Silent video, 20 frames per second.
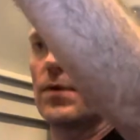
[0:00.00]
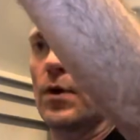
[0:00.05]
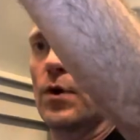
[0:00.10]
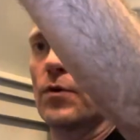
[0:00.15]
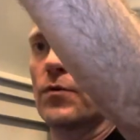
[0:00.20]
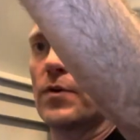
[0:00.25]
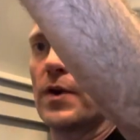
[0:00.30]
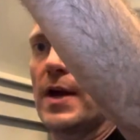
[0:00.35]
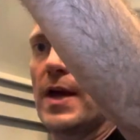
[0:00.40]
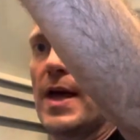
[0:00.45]

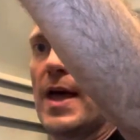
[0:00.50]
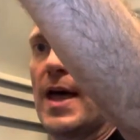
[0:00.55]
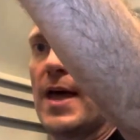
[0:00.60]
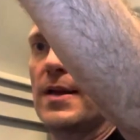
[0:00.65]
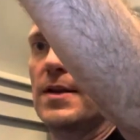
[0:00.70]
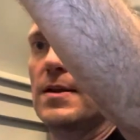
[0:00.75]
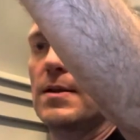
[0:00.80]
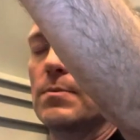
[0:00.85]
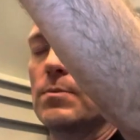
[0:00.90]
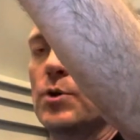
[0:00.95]

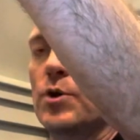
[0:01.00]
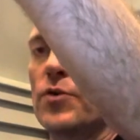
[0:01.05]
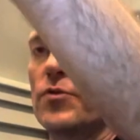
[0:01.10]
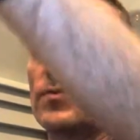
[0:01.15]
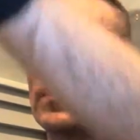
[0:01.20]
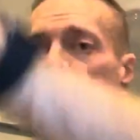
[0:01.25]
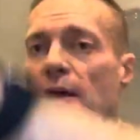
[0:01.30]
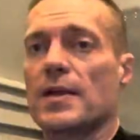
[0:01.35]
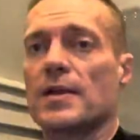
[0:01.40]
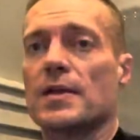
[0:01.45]
overhead
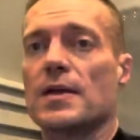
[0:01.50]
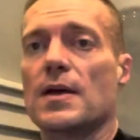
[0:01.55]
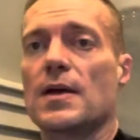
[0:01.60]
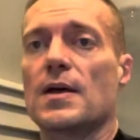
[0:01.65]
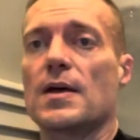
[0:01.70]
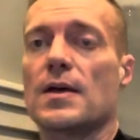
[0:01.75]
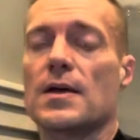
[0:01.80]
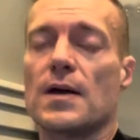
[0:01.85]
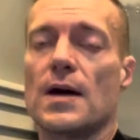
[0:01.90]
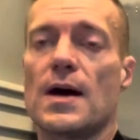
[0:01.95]
movement.
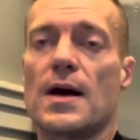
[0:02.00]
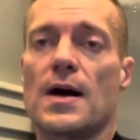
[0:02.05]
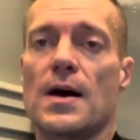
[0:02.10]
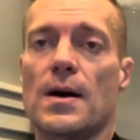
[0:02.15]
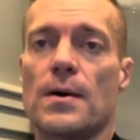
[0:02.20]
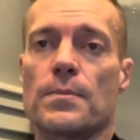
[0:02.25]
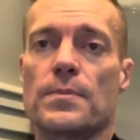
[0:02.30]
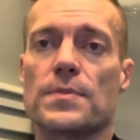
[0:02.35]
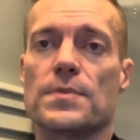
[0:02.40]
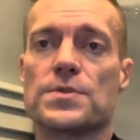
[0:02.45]

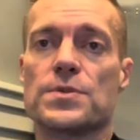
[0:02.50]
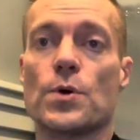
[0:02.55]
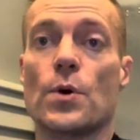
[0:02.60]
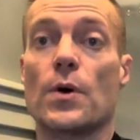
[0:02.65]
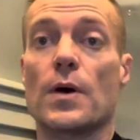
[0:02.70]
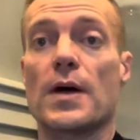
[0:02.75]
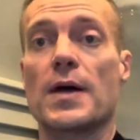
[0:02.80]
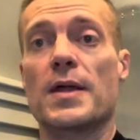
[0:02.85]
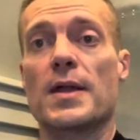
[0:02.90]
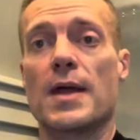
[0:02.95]
And
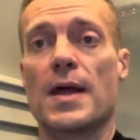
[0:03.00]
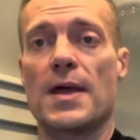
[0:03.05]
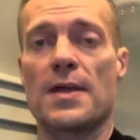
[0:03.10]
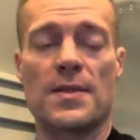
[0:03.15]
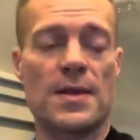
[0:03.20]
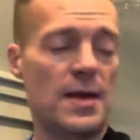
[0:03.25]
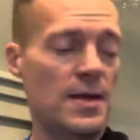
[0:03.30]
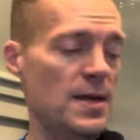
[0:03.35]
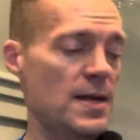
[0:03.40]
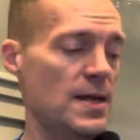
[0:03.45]

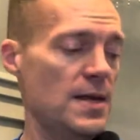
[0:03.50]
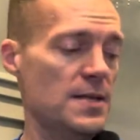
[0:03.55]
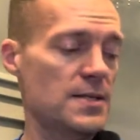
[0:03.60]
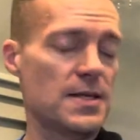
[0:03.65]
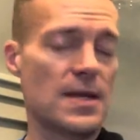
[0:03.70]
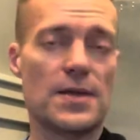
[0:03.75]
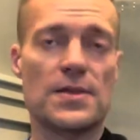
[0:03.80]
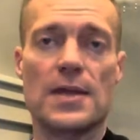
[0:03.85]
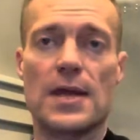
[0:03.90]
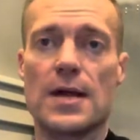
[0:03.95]
then he
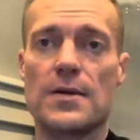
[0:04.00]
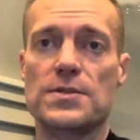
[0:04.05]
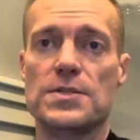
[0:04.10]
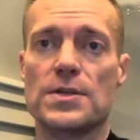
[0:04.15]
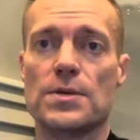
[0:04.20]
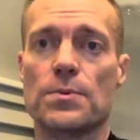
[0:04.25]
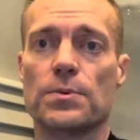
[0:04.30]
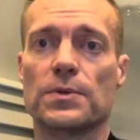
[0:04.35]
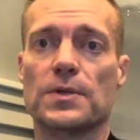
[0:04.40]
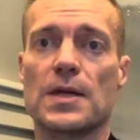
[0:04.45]
said that I was
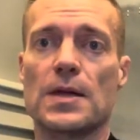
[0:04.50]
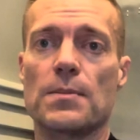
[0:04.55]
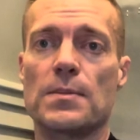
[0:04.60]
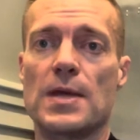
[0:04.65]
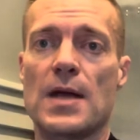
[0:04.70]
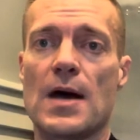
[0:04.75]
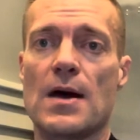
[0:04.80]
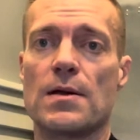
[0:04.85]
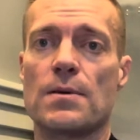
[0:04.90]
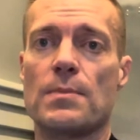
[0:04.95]
able to get
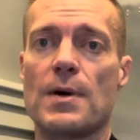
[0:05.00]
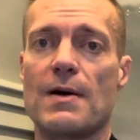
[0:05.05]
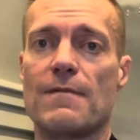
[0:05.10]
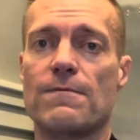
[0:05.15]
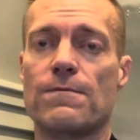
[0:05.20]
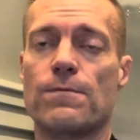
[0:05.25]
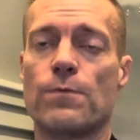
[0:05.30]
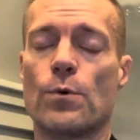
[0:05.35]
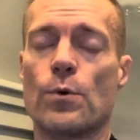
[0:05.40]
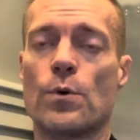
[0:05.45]
me out
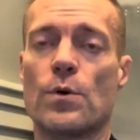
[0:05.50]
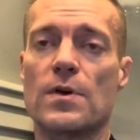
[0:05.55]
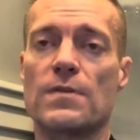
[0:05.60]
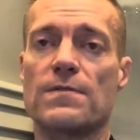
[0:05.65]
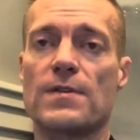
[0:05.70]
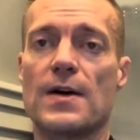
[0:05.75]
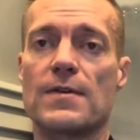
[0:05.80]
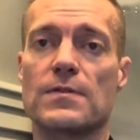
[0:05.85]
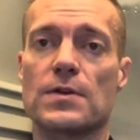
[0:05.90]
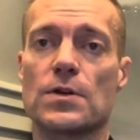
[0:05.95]
about
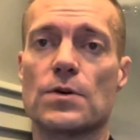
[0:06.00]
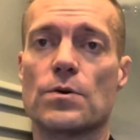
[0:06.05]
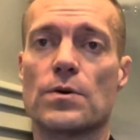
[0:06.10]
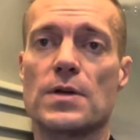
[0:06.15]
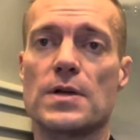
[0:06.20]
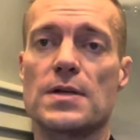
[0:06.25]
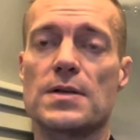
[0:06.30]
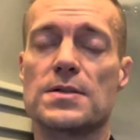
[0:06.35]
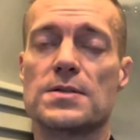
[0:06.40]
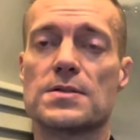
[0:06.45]
45
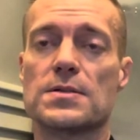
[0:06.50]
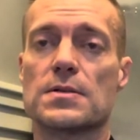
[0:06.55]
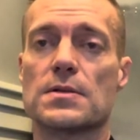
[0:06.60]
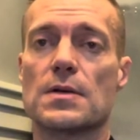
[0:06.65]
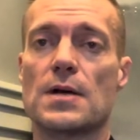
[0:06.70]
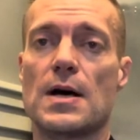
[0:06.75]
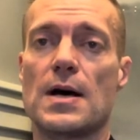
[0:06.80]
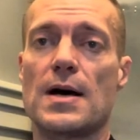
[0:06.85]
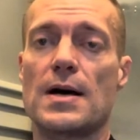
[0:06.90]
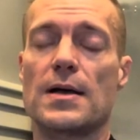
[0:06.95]
degrees
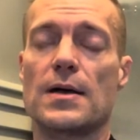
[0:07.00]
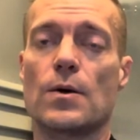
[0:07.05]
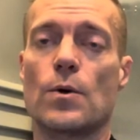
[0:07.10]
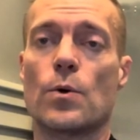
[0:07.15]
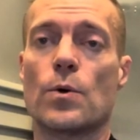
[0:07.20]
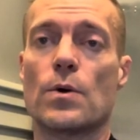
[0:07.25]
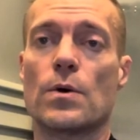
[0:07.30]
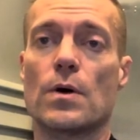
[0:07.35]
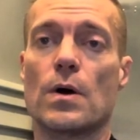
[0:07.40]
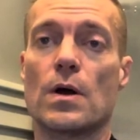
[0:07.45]

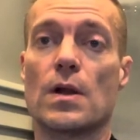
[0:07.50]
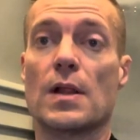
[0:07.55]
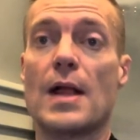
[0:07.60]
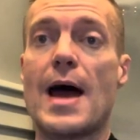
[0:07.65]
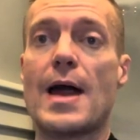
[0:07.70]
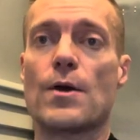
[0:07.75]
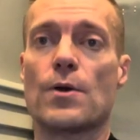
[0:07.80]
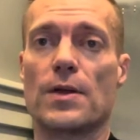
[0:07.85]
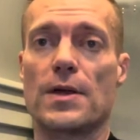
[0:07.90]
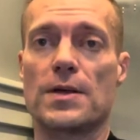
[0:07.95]

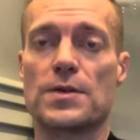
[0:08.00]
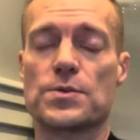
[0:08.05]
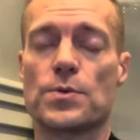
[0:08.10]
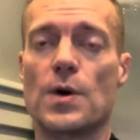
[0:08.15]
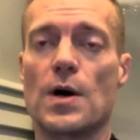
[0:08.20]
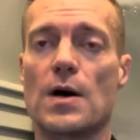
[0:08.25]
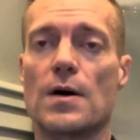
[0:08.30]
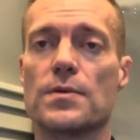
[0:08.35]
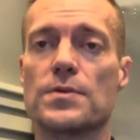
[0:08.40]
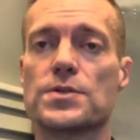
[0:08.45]
laterally as
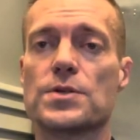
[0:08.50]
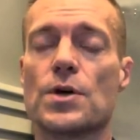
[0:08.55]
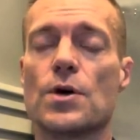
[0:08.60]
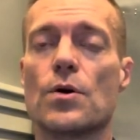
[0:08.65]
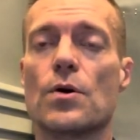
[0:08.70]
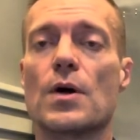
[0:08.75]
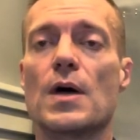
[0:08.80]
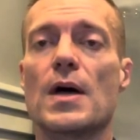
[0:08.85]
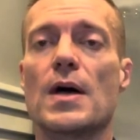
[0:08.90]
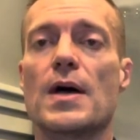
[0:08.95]
well.
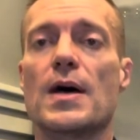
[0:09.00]
So